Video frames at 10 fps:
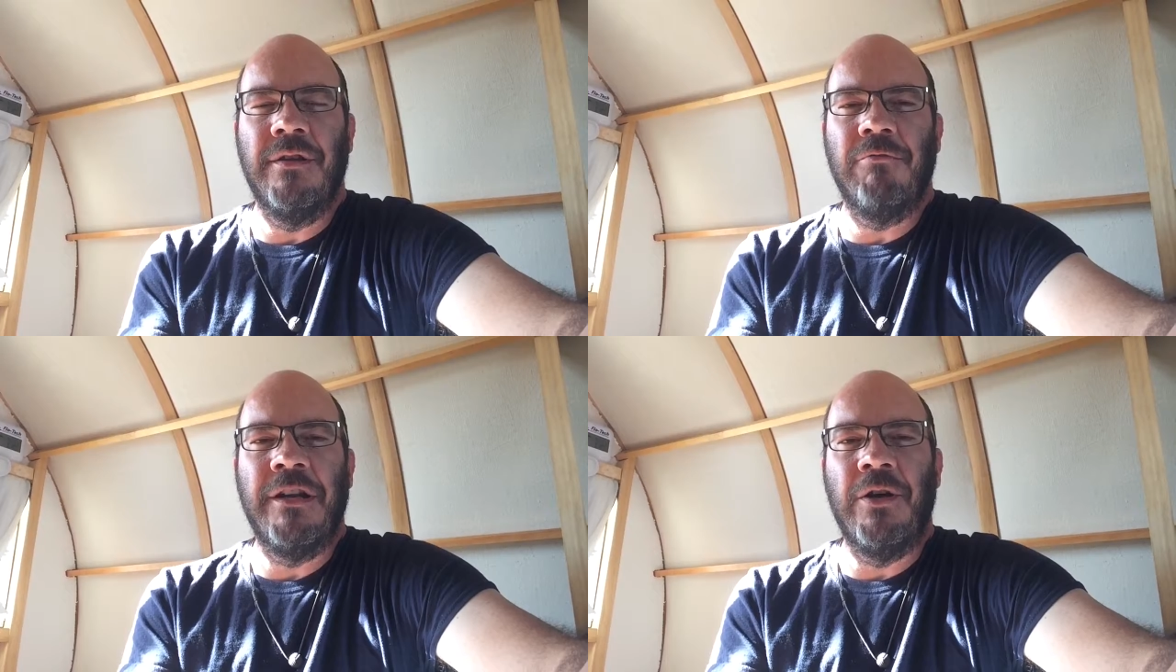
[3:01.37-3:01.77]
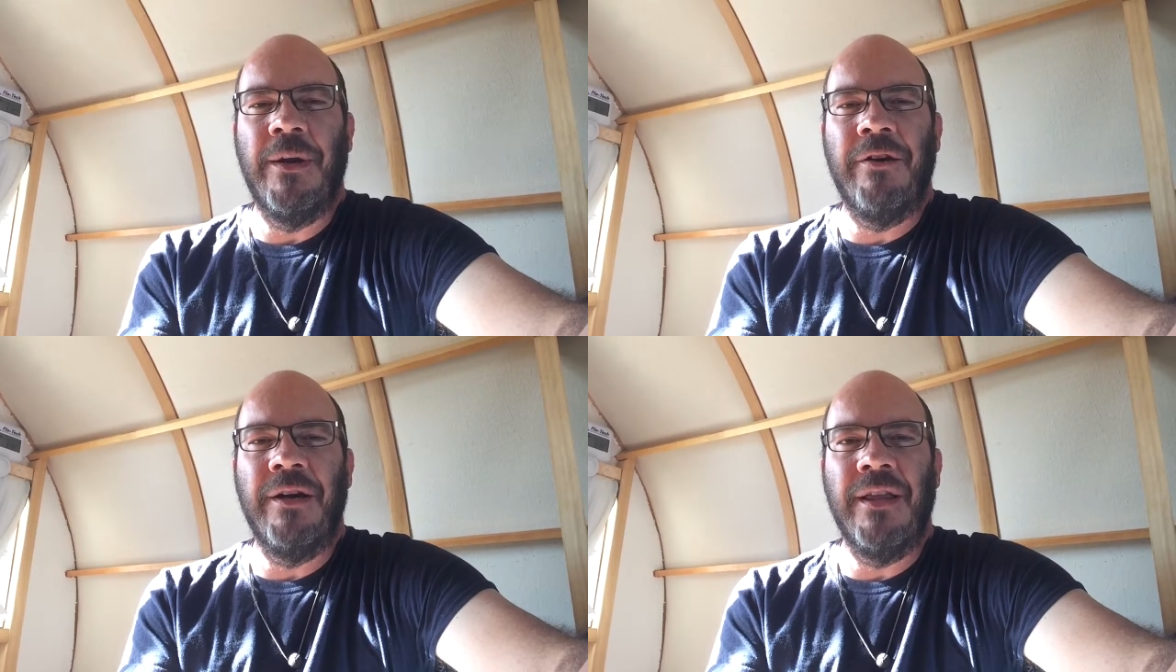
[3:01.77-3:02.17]
the Reno
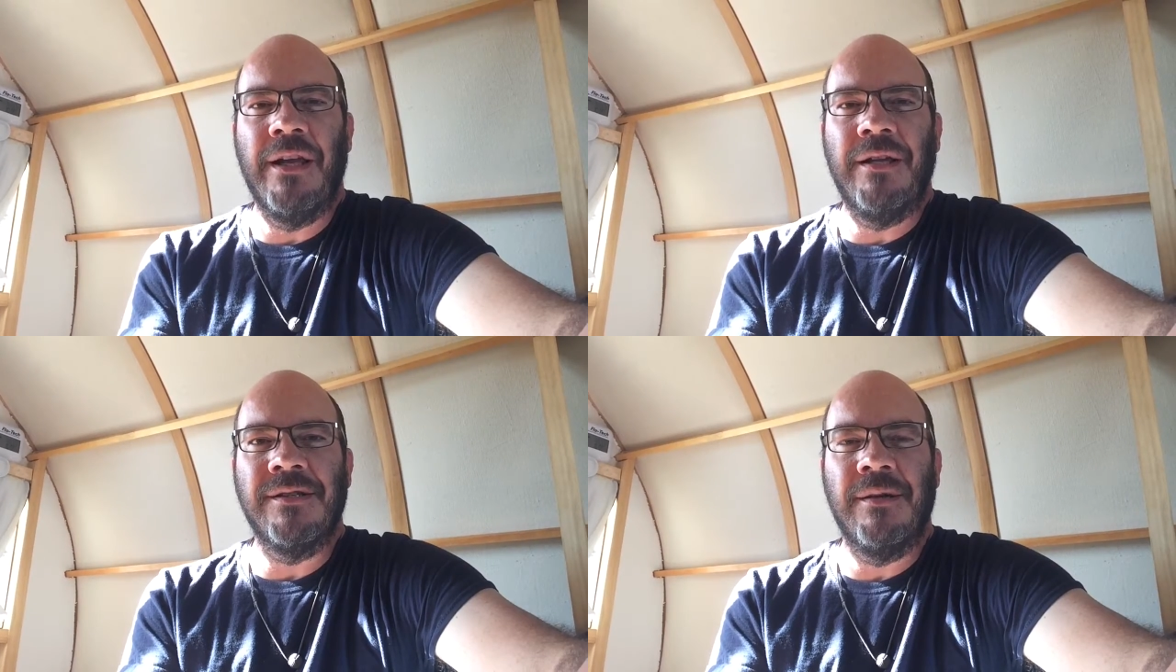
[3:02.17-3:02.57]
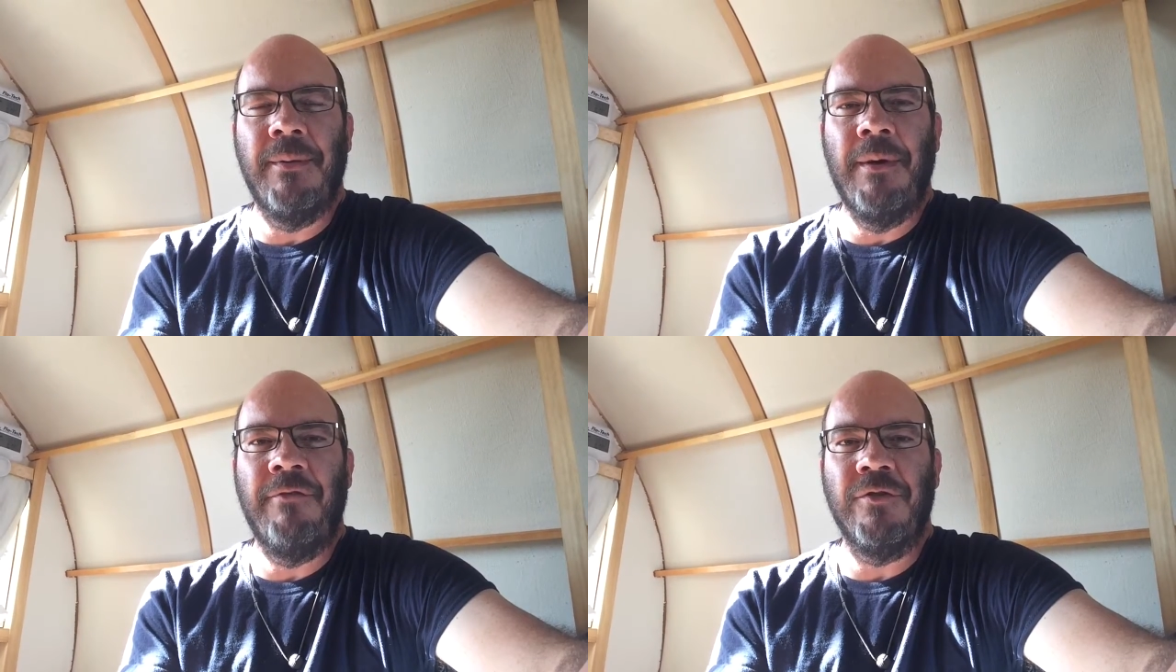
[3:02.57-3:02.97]
area, I think, is going to
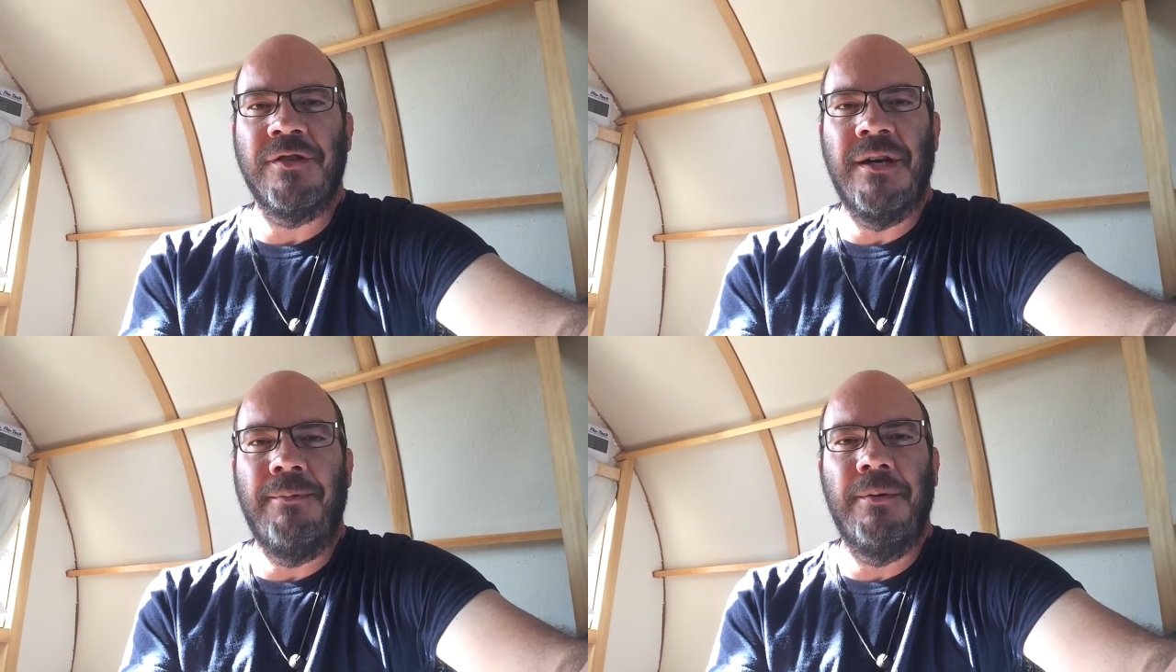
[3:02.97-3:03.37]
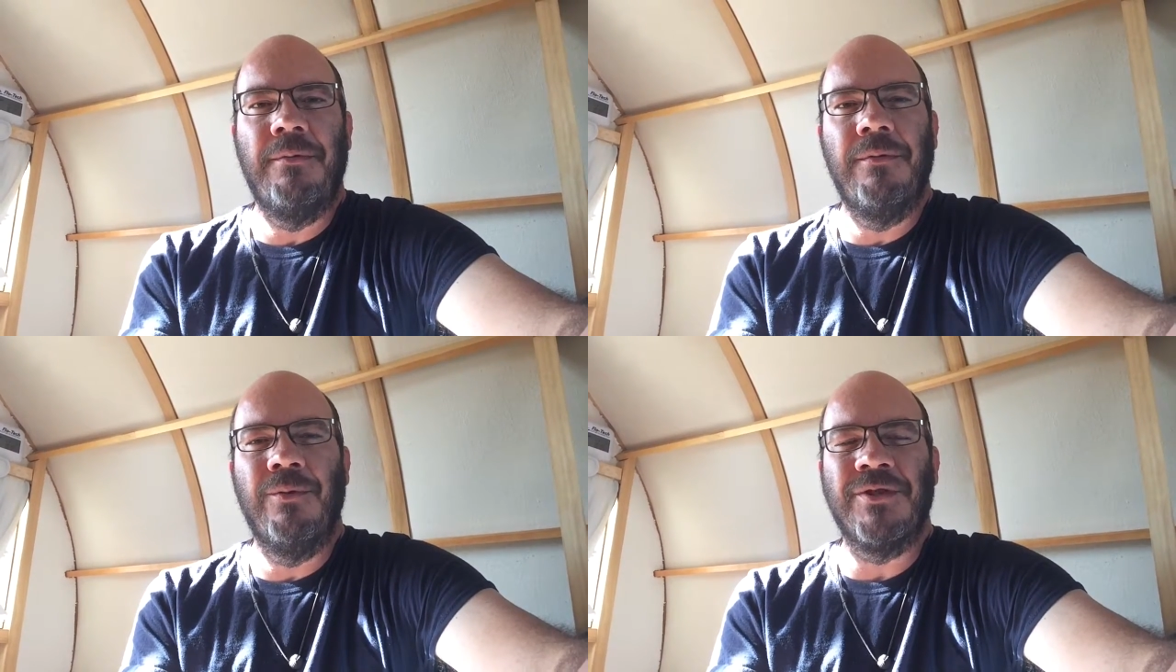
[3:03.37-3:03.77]
be my first stop.
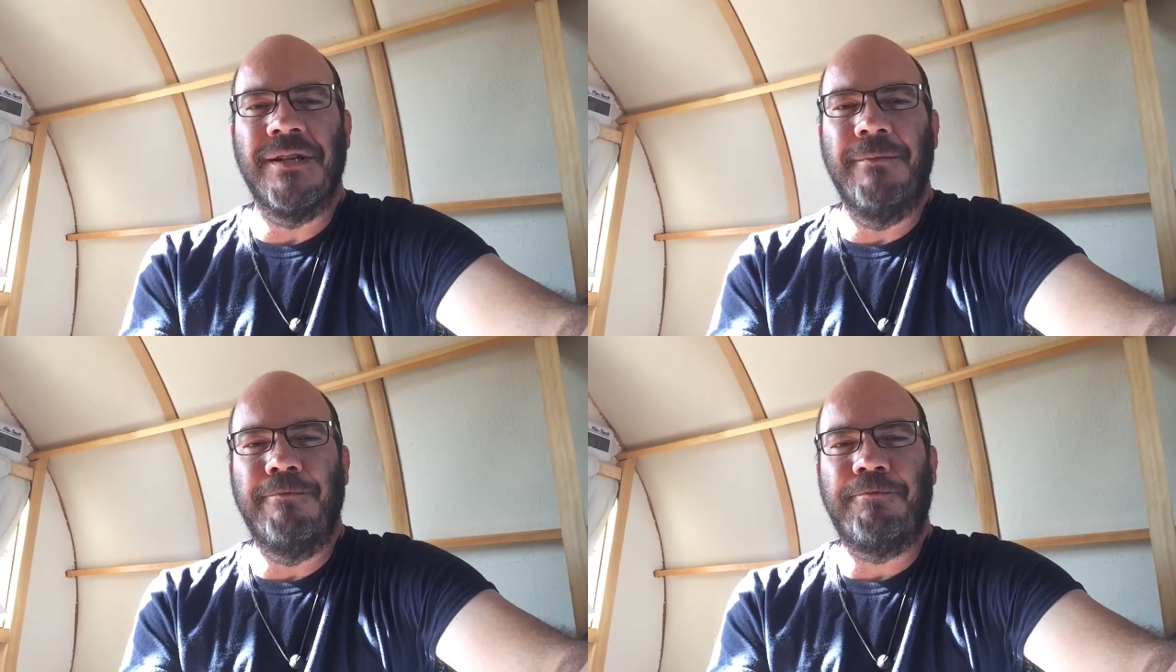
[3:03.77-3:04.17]
We'll see.